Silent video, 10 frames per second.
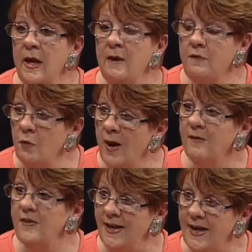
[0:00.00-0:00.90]
If you
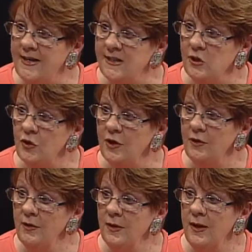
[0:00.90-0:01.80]
have clay
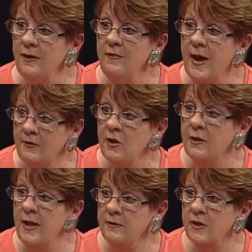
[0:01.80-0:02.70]
soil, that,
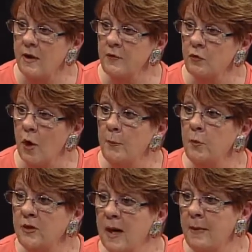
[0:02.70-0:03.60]
that cover crop
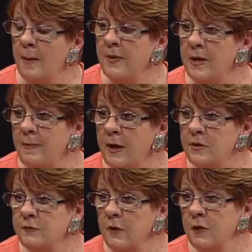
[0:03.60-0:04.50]
will come up in
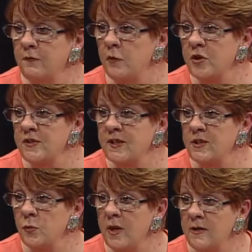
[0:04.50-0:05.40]
about uh, four to
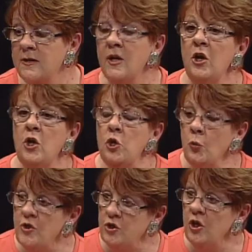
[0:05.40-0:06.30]
six weeks. You
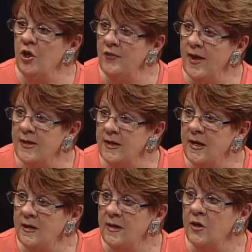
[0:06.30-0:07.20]
would turn that
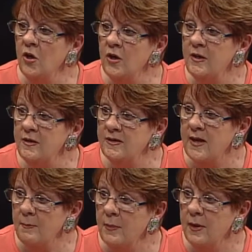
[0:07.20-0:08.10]
in in early
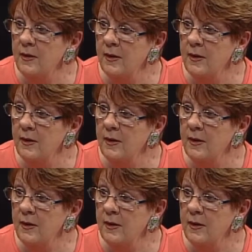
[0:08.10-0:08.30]
December,